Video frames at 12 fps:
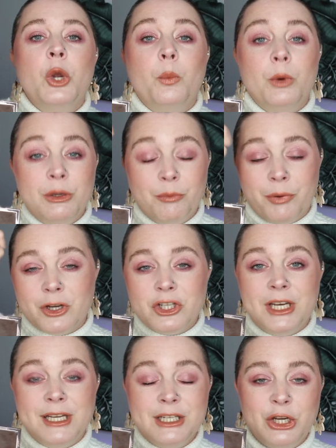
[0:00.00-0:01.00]
when you brush
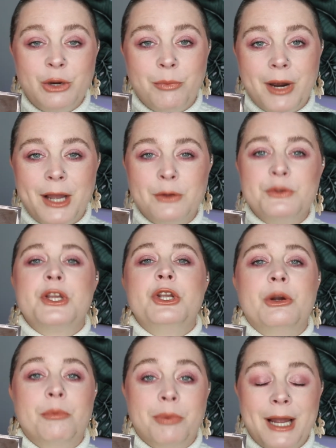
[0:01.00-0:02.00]
it into your brows
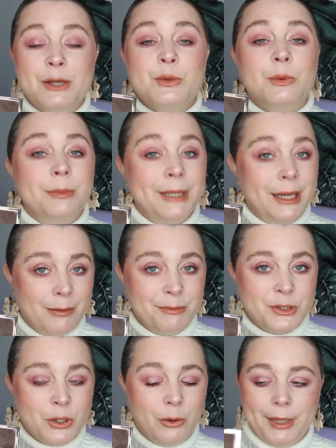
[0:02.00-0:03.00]
will become
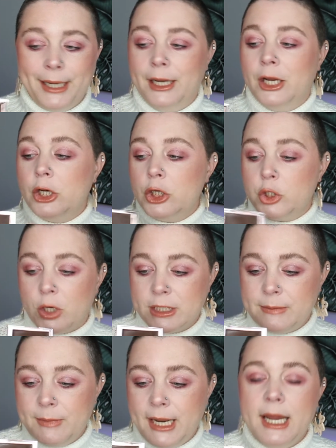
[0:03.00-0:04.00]
soapy.
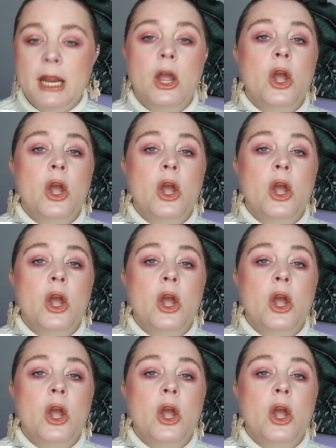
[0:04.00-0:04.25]
Trust me,